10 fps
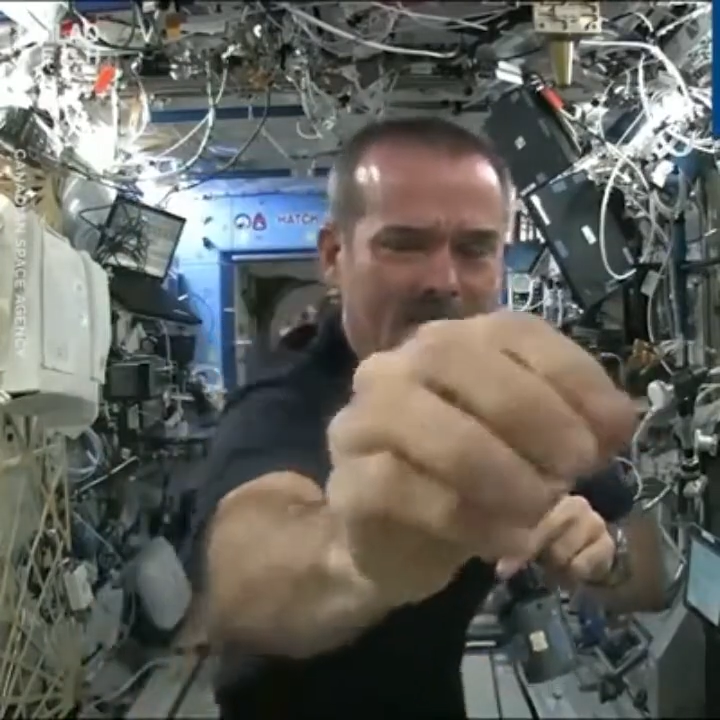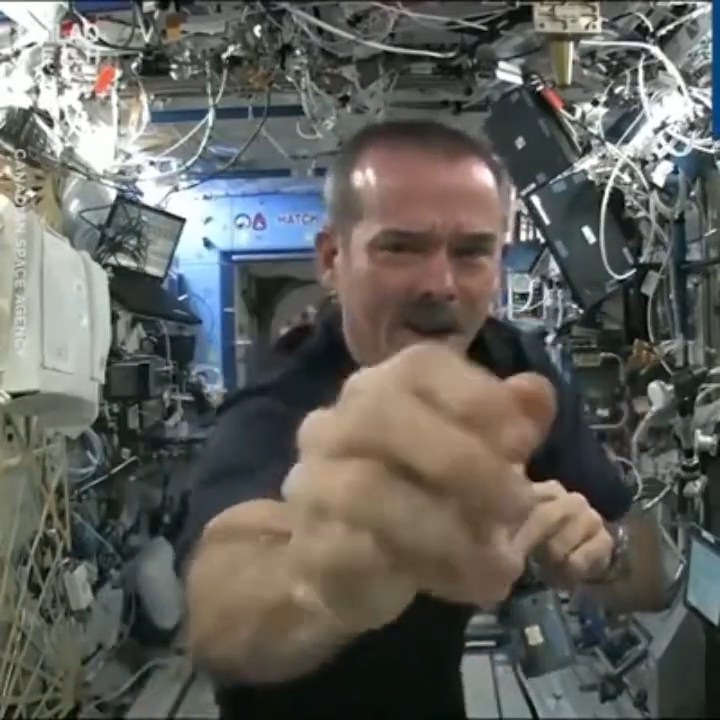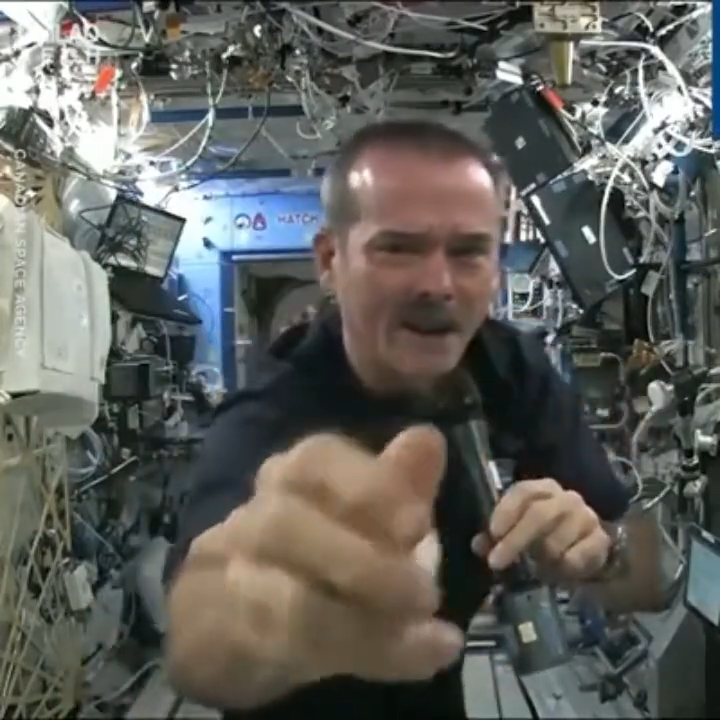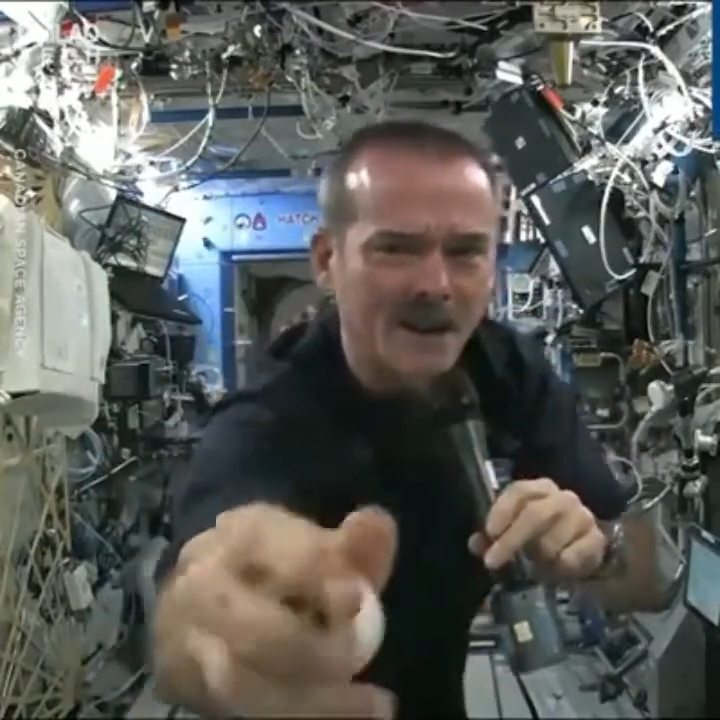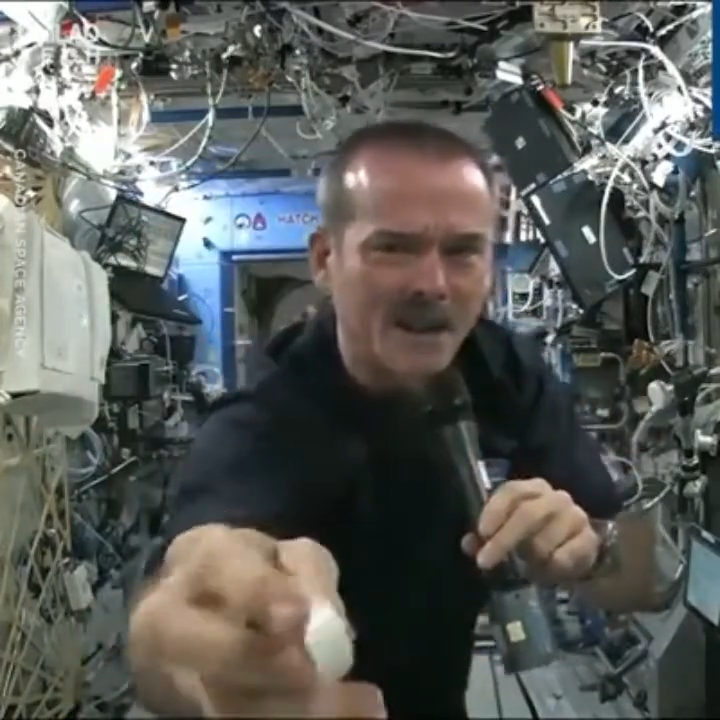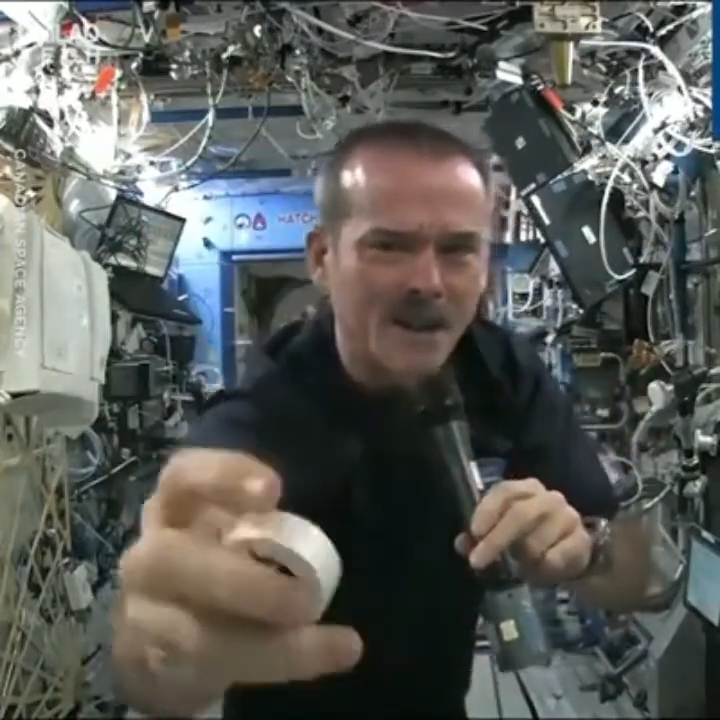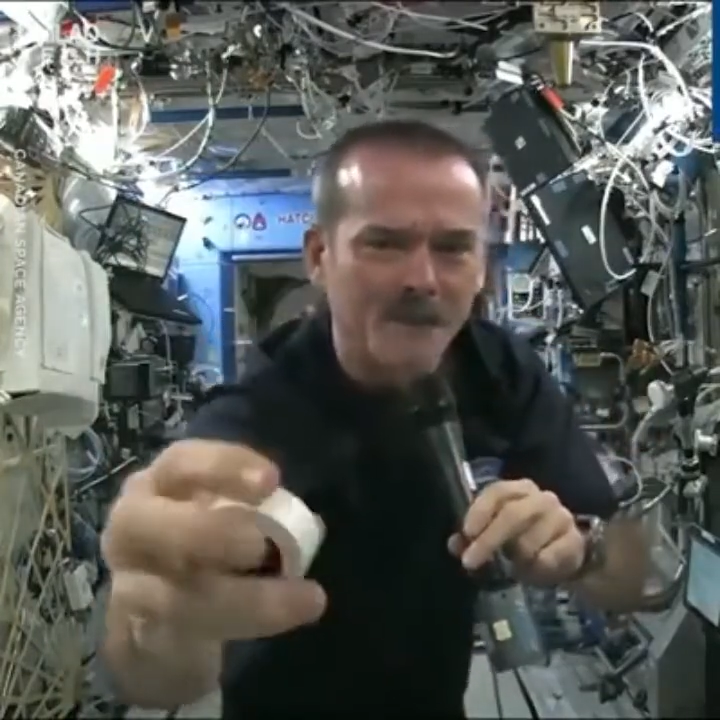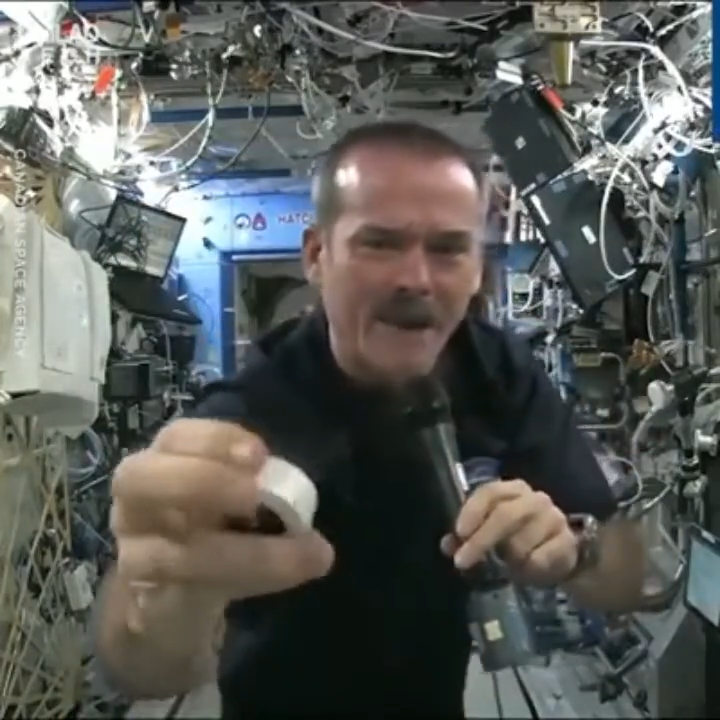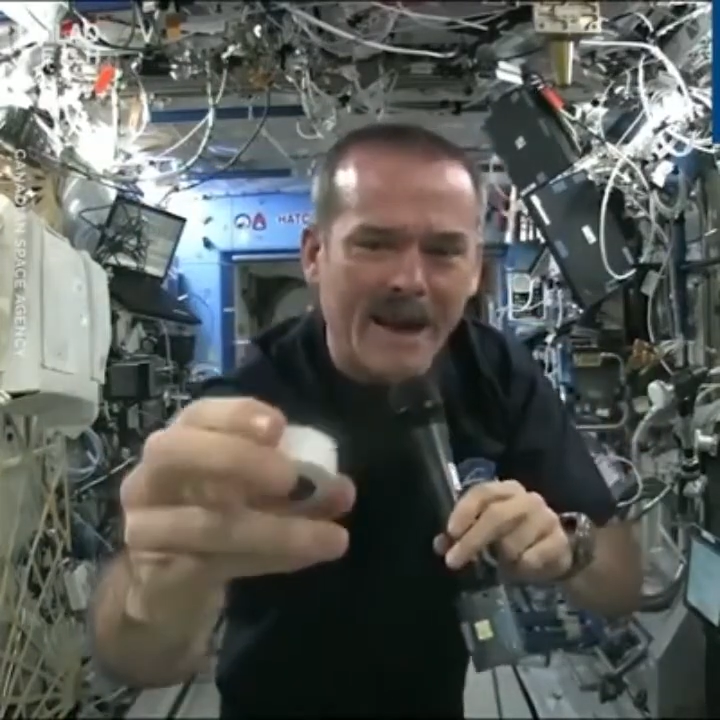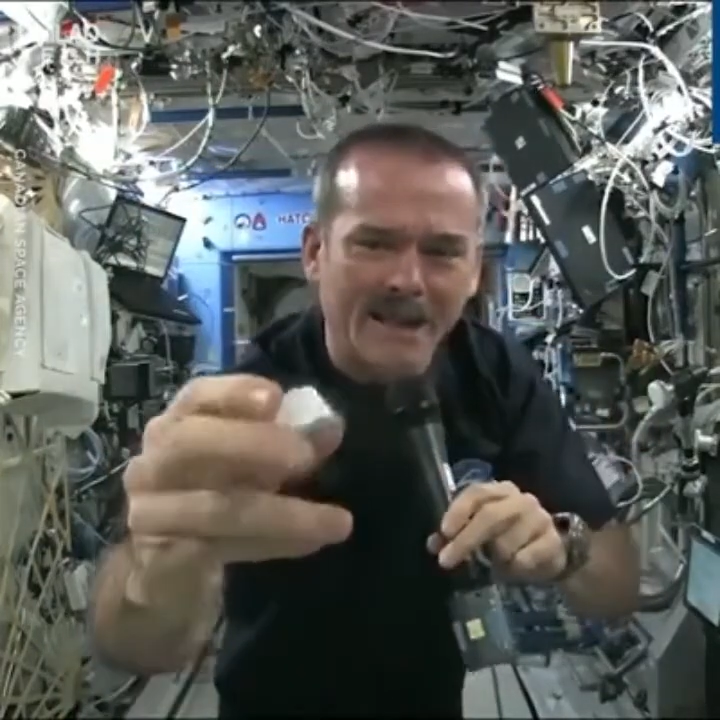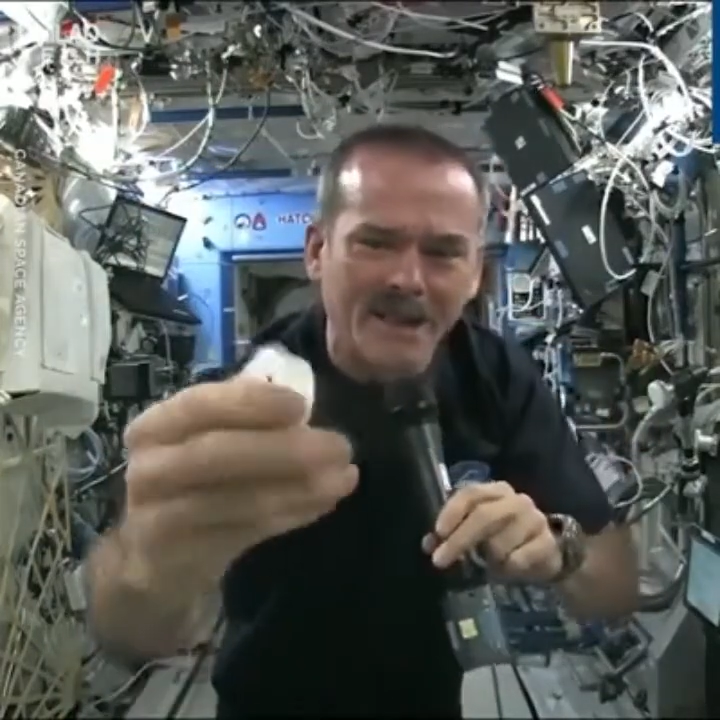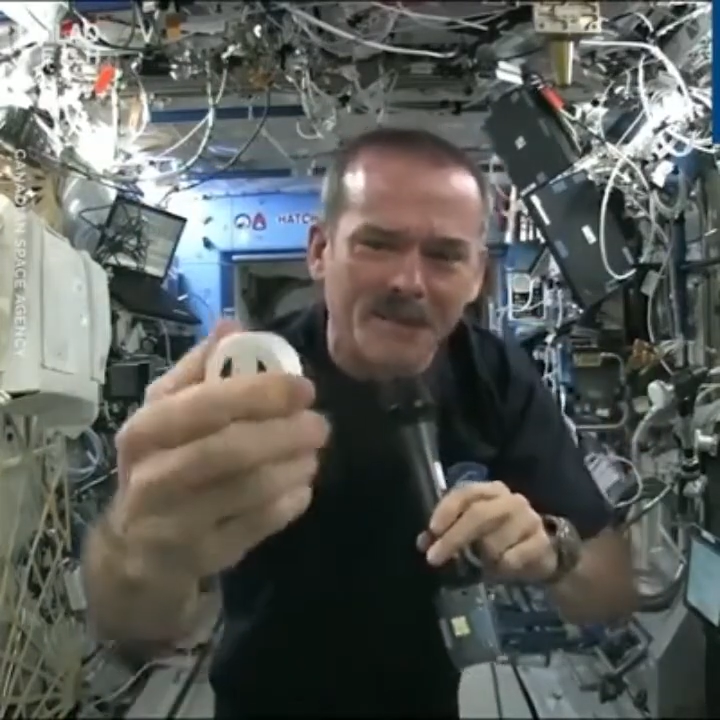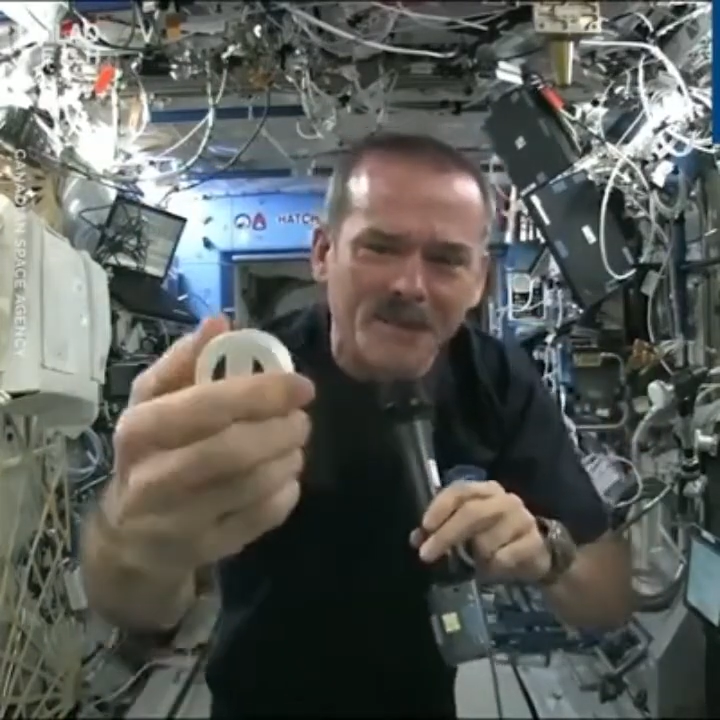And it's compacted.